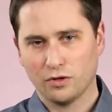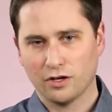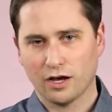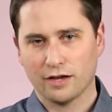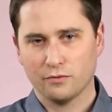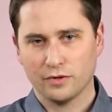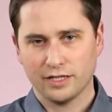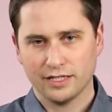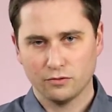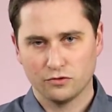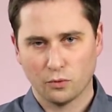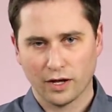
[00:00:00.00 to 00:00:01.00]
God
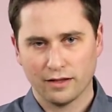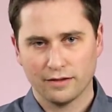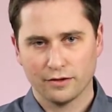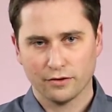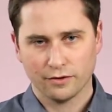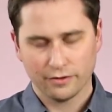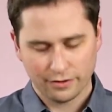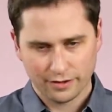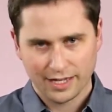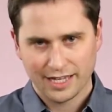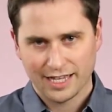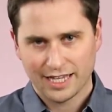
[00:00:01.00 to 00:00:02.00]
really dwell on the earth?
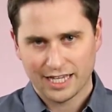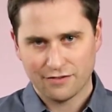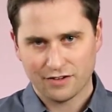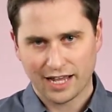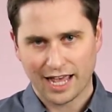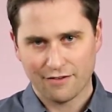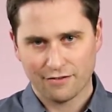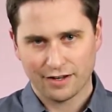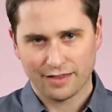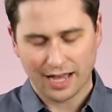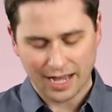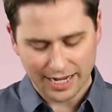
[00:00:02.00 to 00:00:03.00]
Even heaven
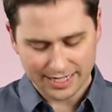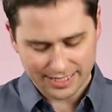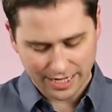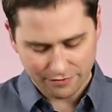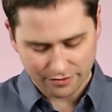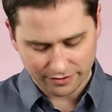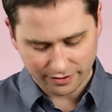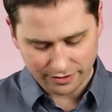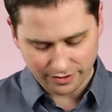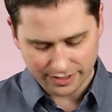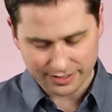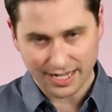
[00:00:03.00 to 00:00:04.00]
and the highest heavens
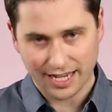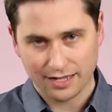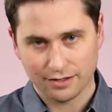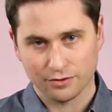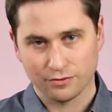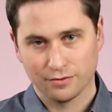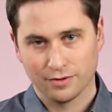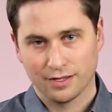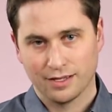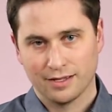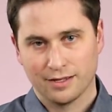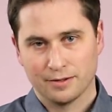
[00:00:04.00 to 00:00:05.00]
cannot contain you,
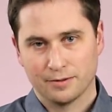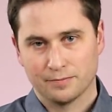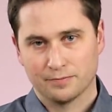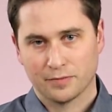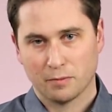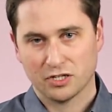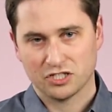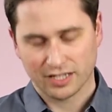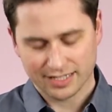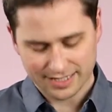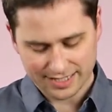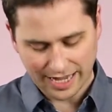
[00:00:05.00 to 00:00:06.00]
much
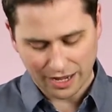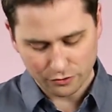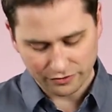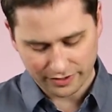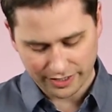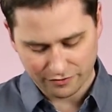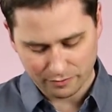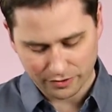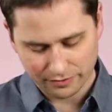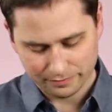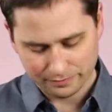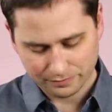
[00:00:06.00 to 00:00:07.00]
less this house that I have
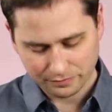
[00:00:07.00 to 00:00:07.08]
built.